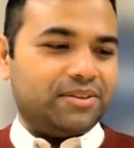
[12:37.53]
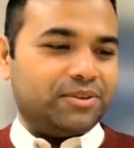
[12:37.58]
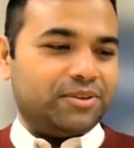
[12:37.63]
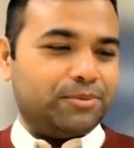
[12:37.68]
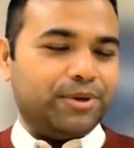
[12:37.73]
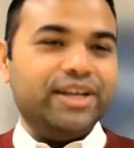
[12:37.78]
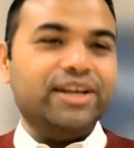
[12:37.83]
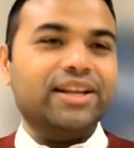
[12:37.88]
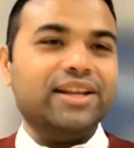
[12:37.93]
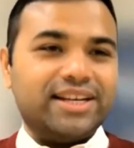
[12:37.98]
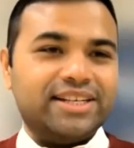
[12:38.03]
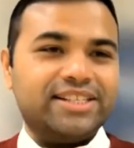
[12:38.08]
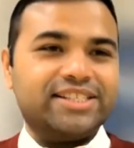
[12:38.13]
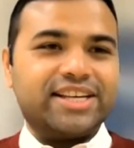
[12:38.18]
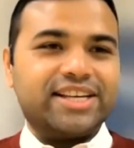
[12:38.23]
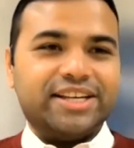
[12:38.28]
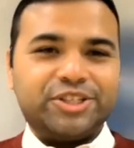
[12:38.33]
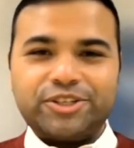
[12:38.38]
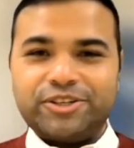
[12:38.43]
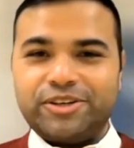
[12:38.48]
the
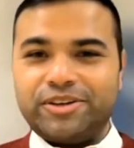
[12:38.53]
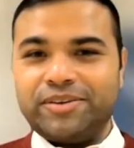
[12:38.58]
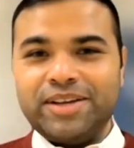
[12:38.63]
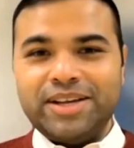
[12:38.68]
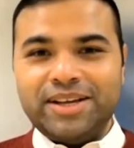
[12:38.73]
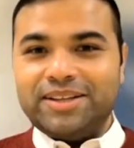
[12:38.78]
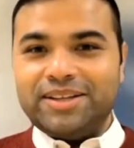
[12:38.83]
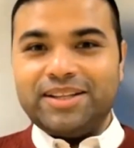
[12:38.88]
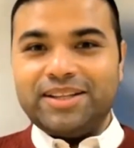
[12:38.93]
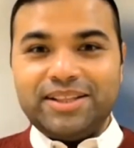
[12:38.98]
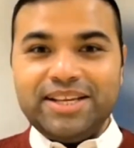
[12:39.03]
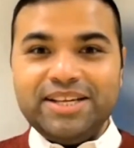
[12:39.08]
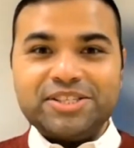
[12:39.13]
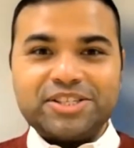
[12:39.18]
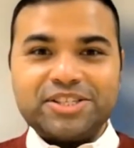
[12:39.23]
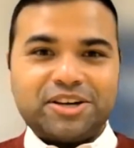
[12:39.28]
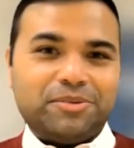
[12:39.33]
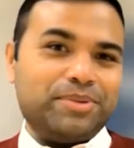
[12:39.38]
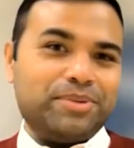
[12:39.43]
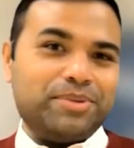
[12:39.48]
realization that
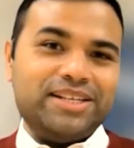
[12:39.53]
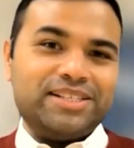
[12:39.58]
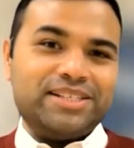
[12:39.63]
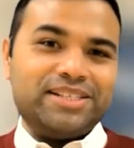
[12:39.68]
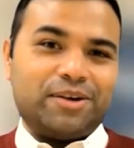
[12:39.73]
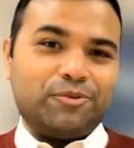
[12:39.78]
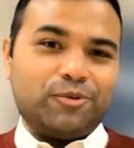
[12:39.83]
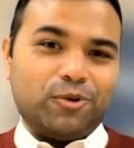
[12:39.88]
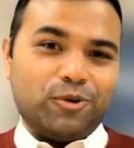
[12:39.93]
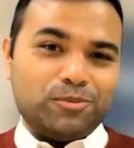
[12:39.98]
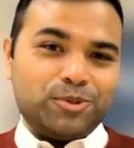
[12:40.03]
these companies have